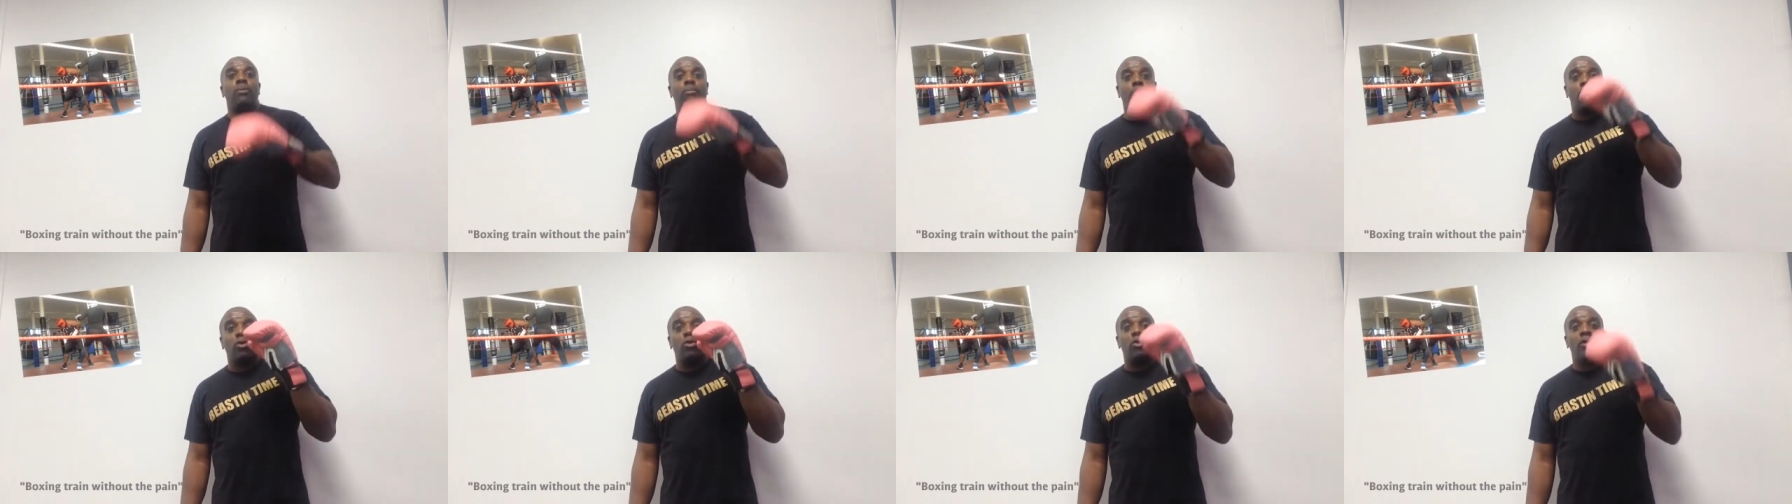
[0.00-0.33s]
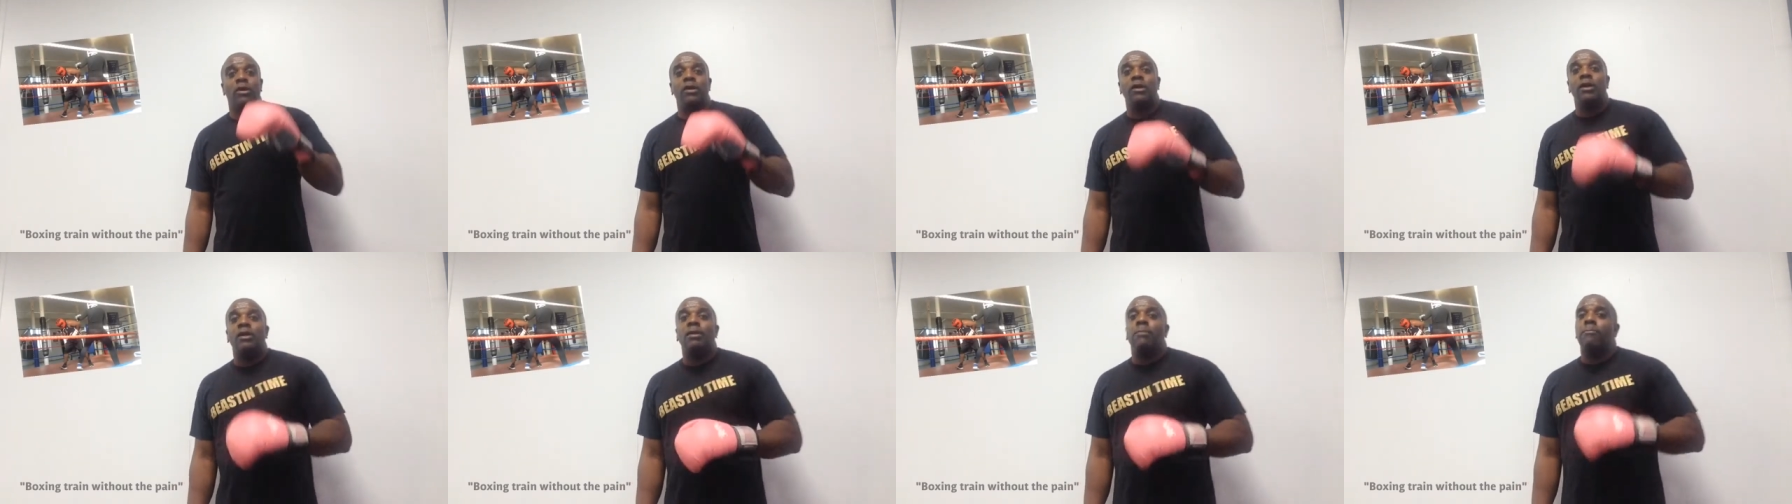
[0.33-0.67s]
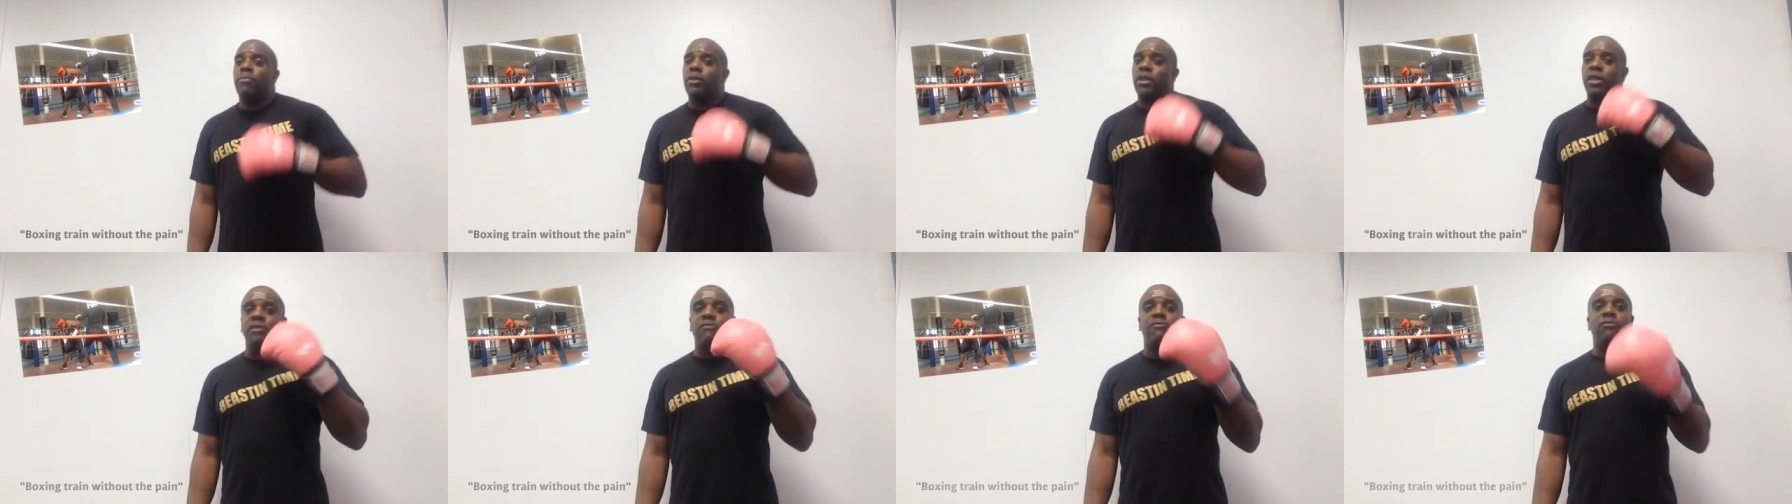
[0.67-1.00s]
but
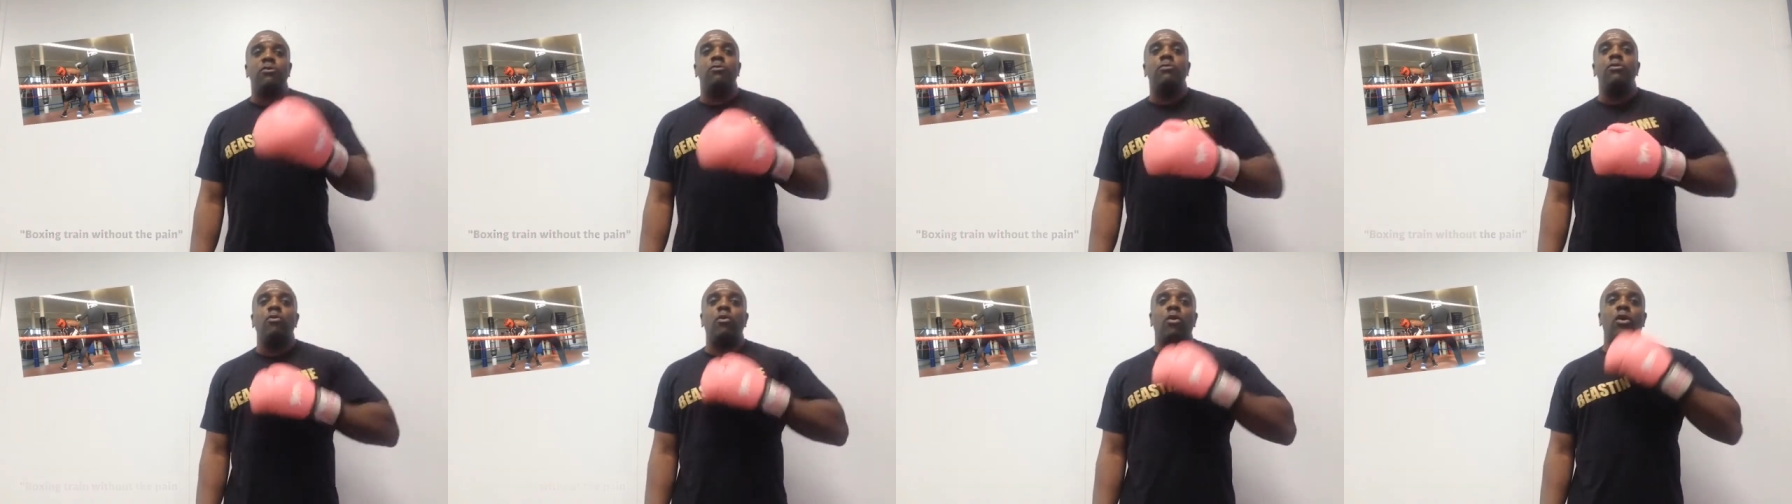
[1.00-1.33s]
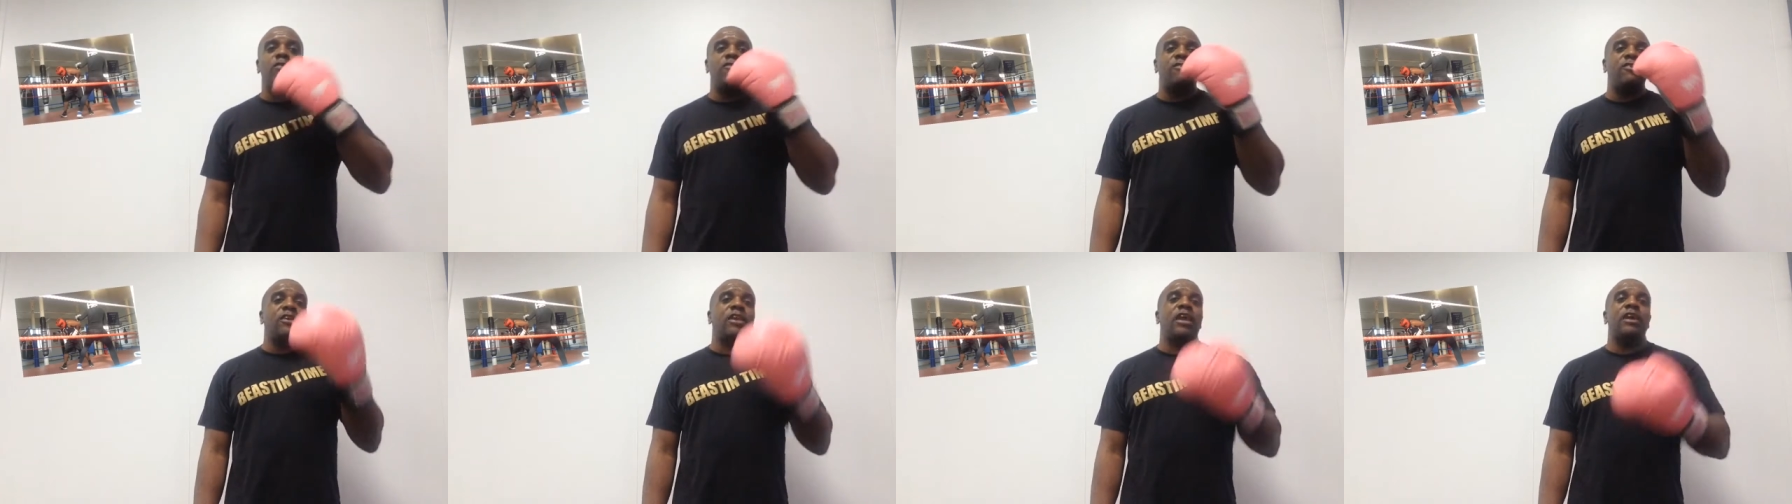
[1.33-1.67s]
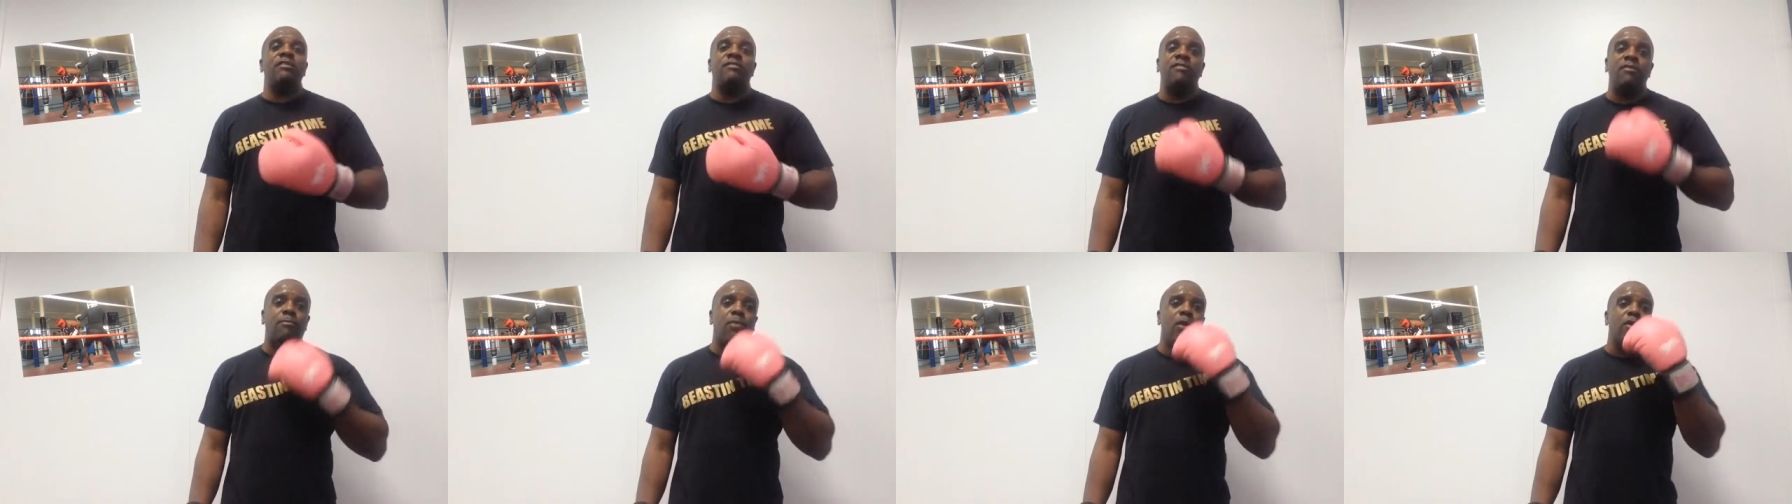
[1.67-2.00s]
believe you me, once you get
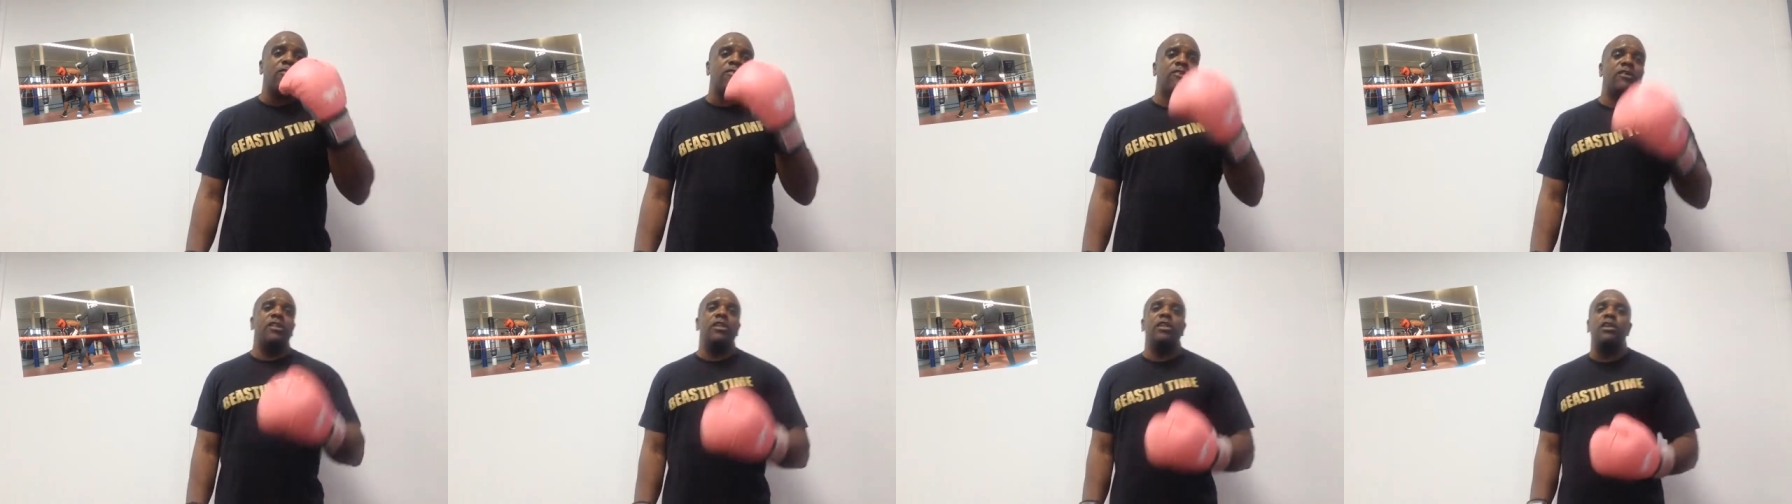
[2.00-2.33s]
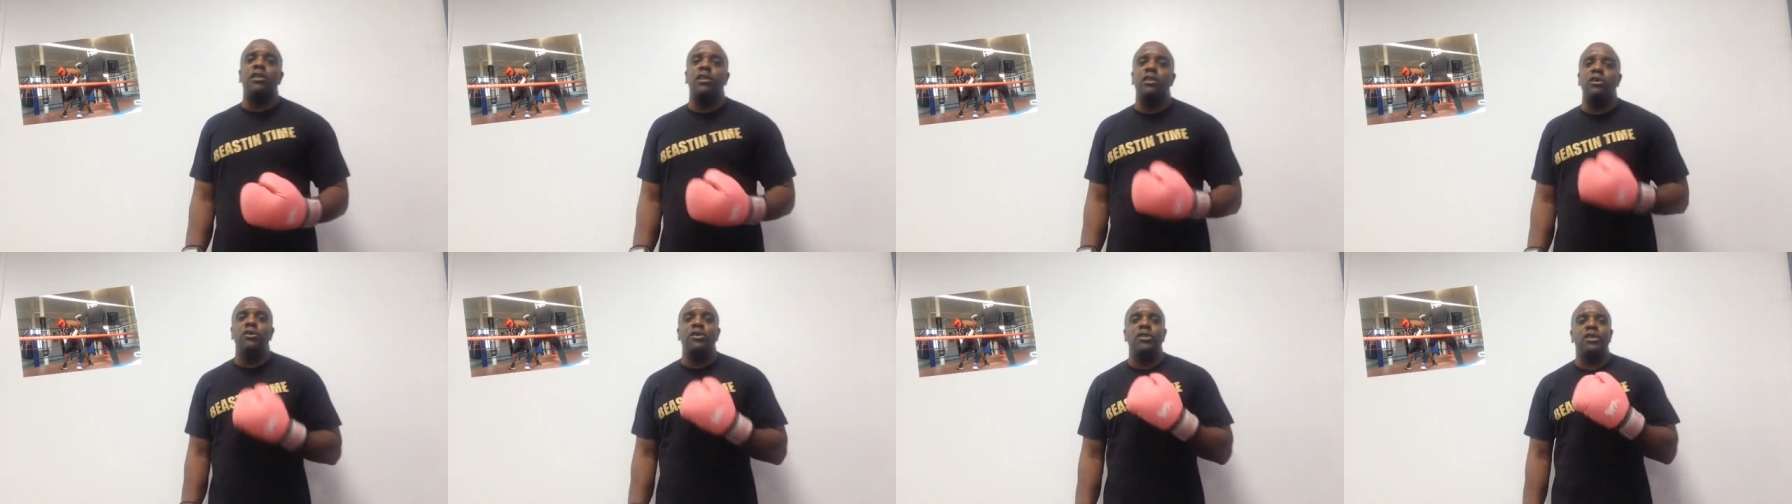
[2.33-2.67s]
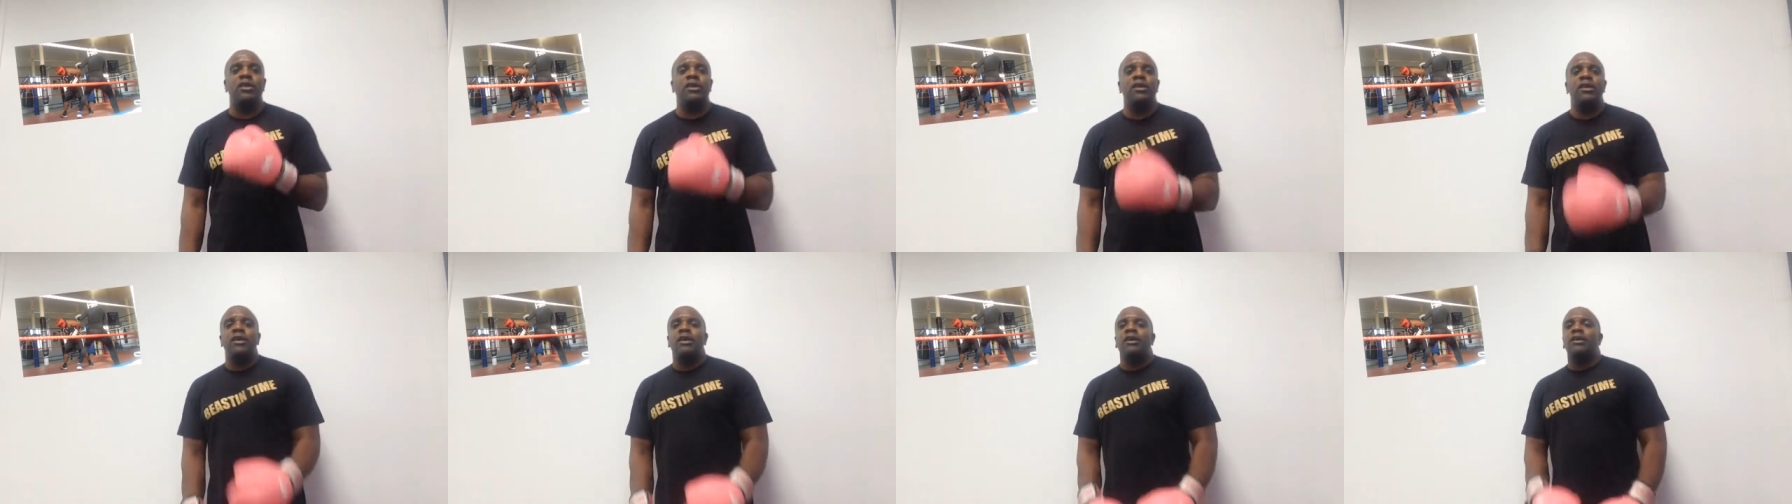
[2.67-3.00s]
into boxing and you learn it,